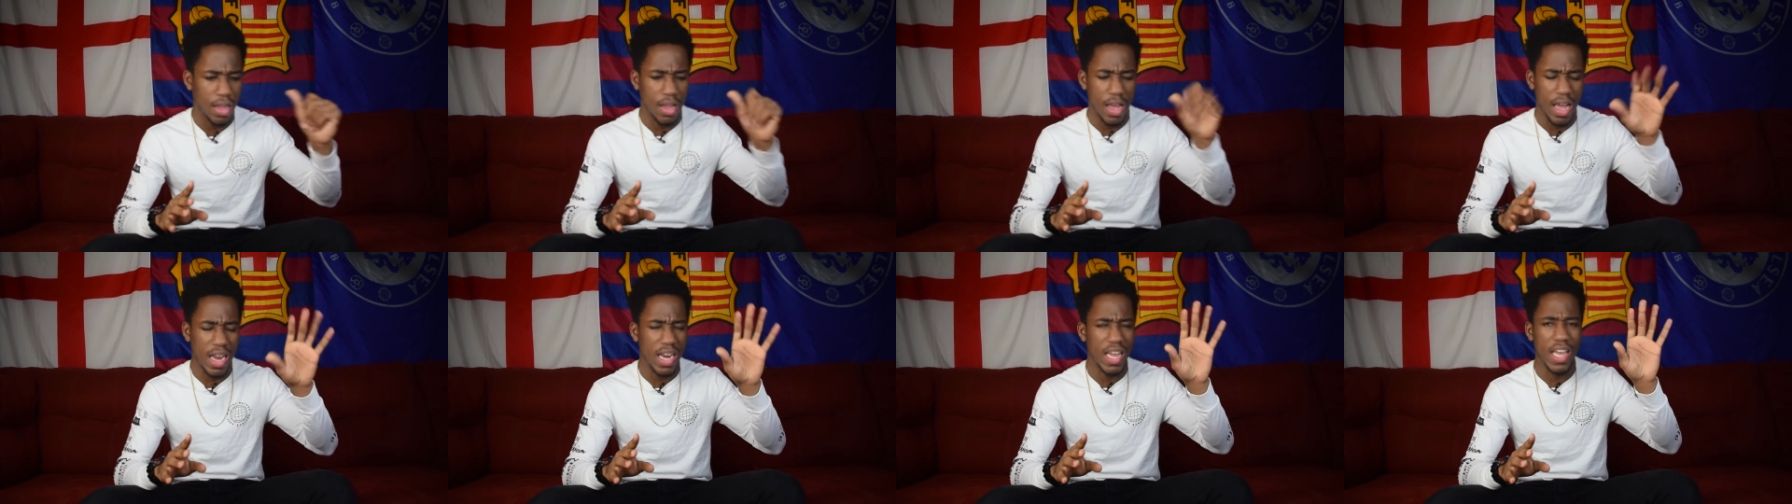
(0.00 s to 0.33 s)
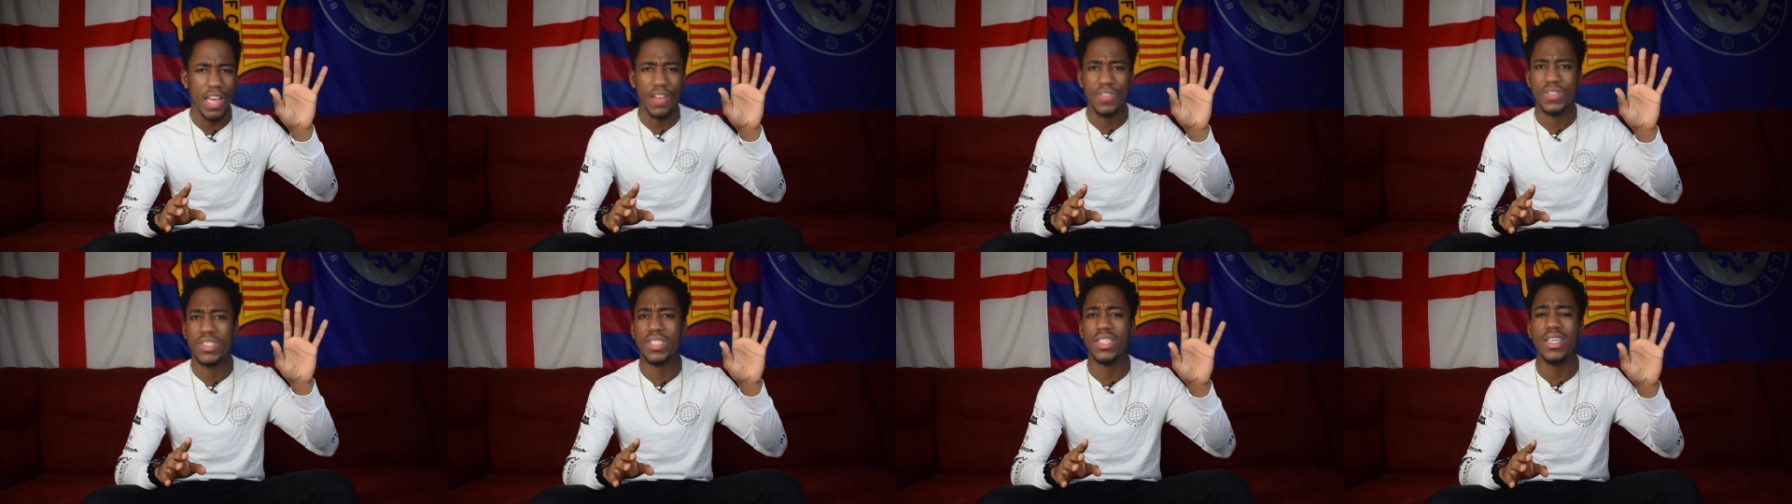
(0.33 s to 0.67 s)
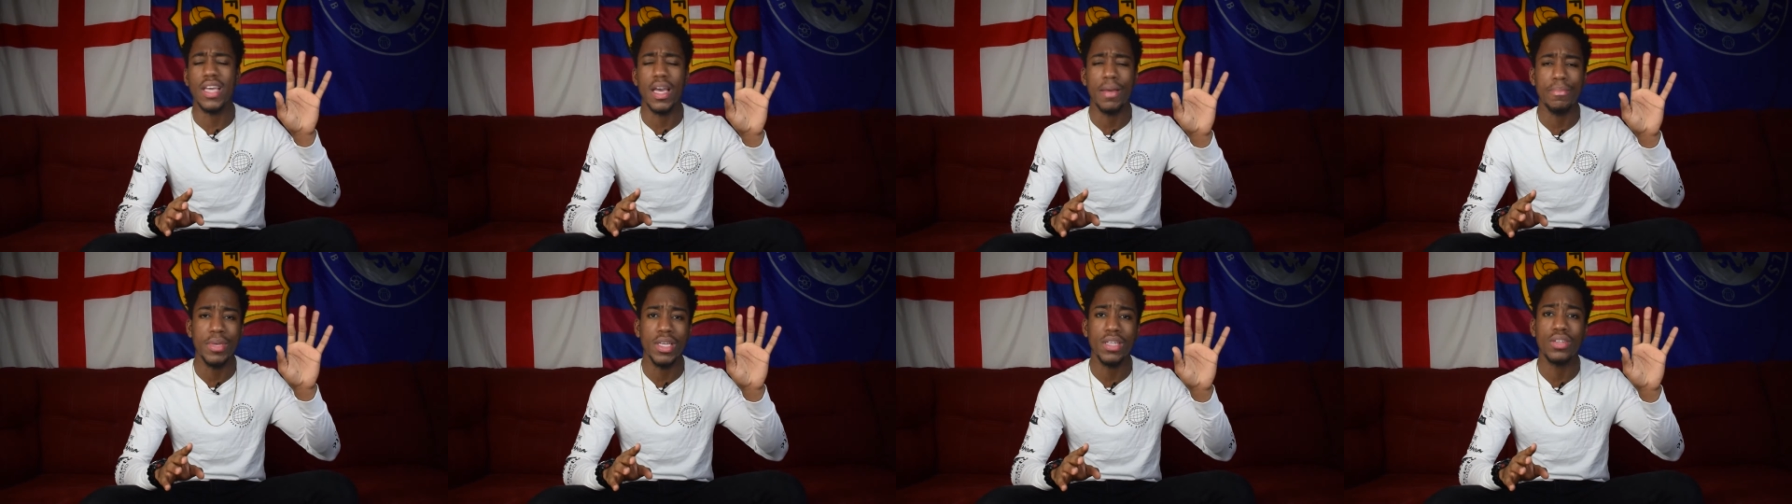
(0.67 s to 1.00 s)
L A F C
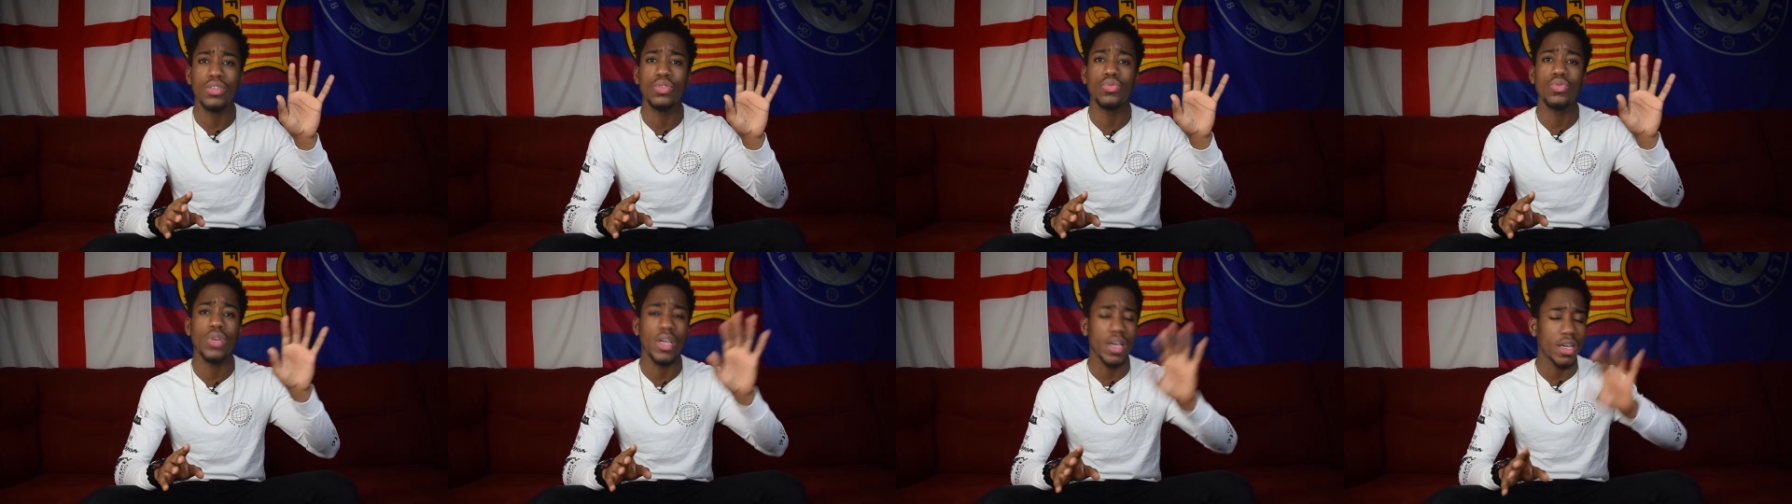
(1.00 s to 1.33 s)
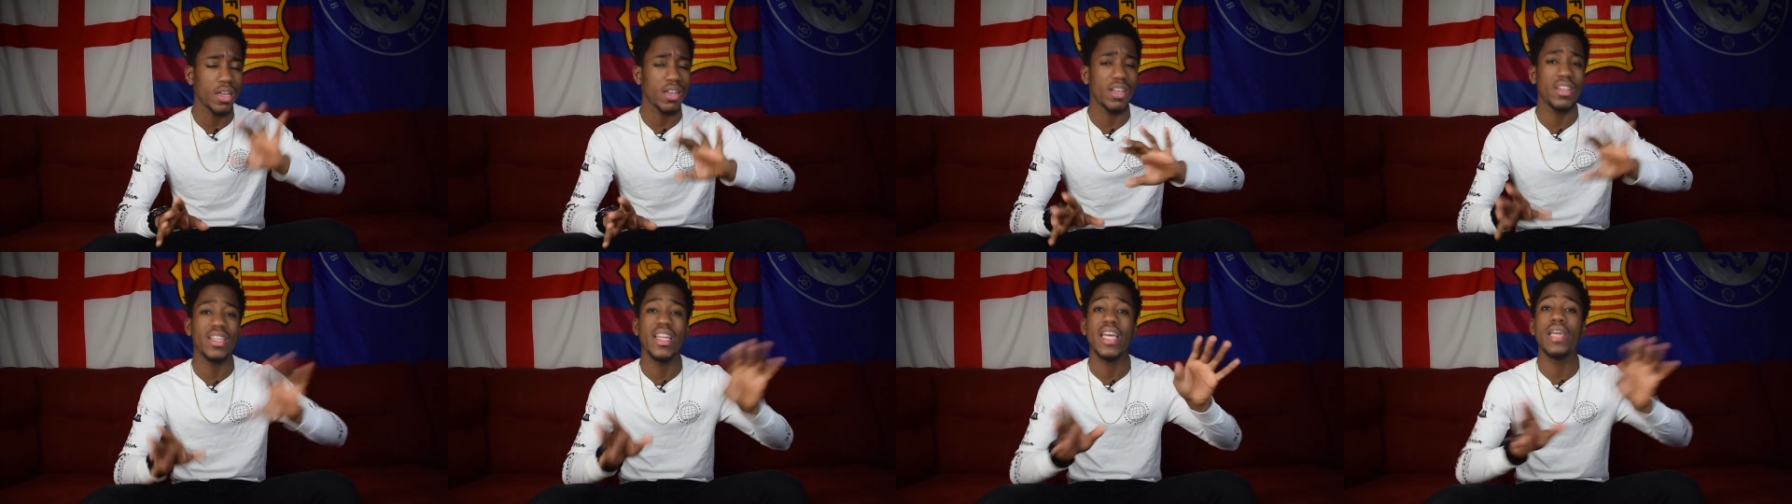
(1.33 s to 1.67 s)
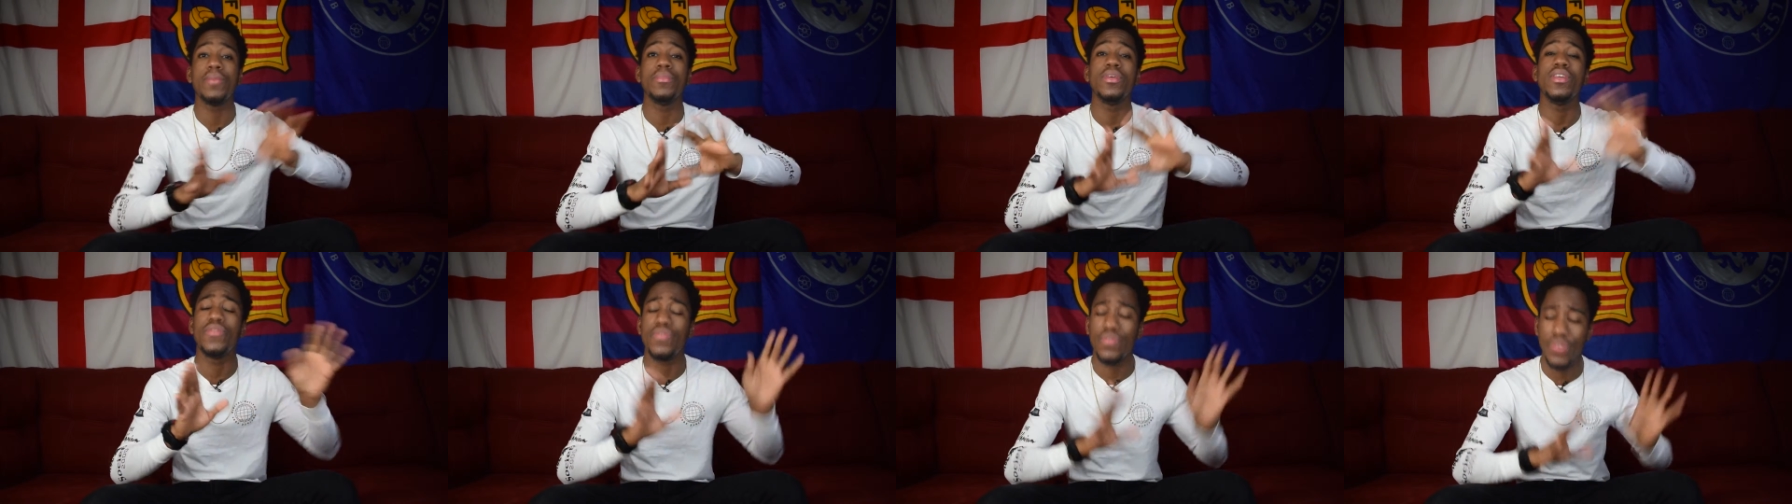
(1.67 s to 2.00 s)
had beat New England. They
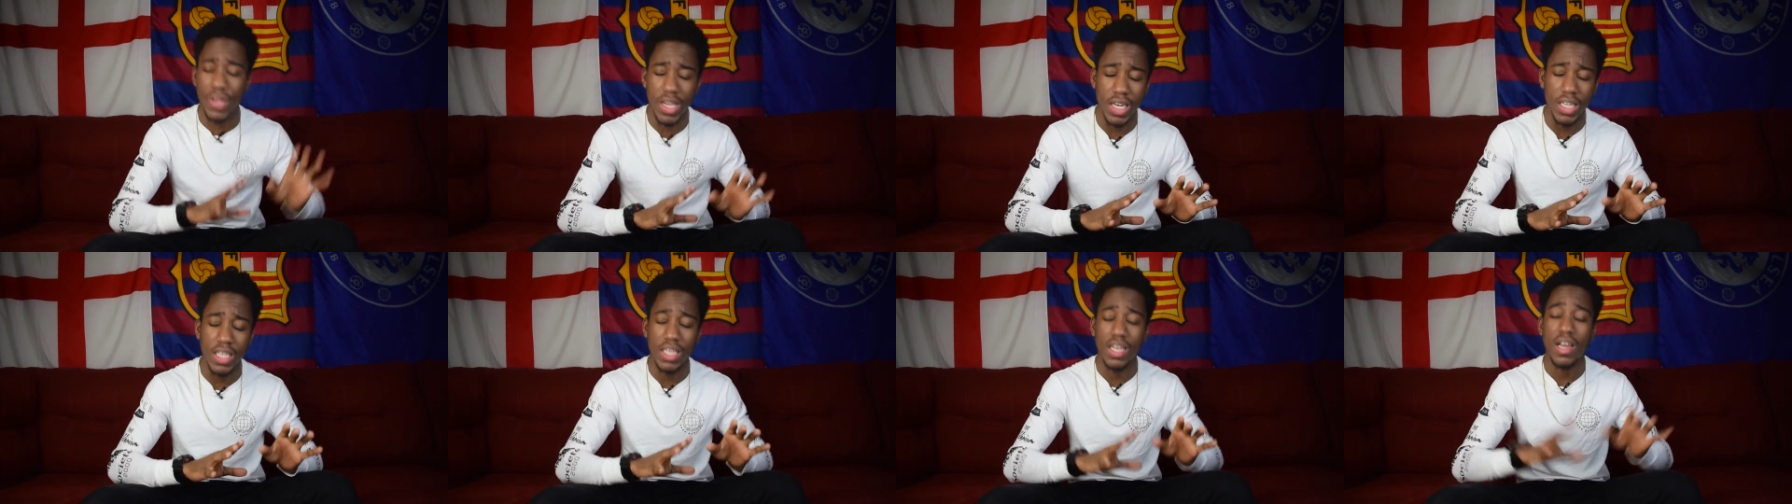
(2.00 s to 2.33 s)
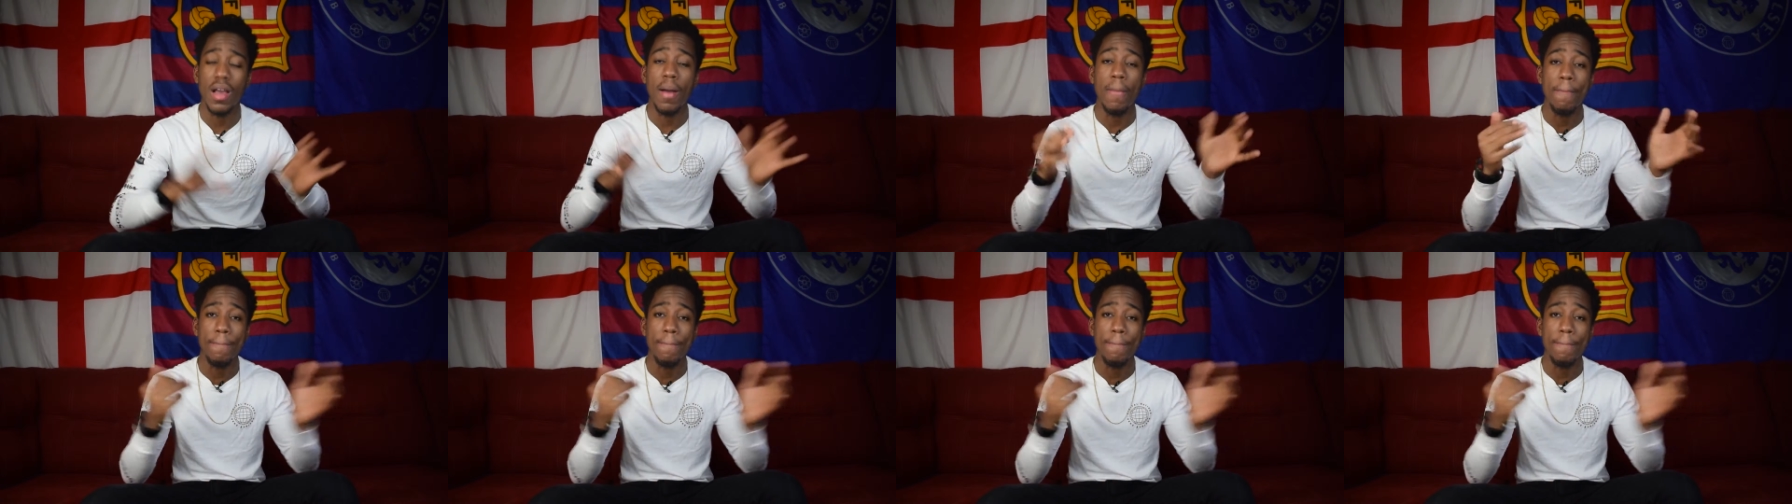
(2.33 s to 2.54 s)
beat Philly.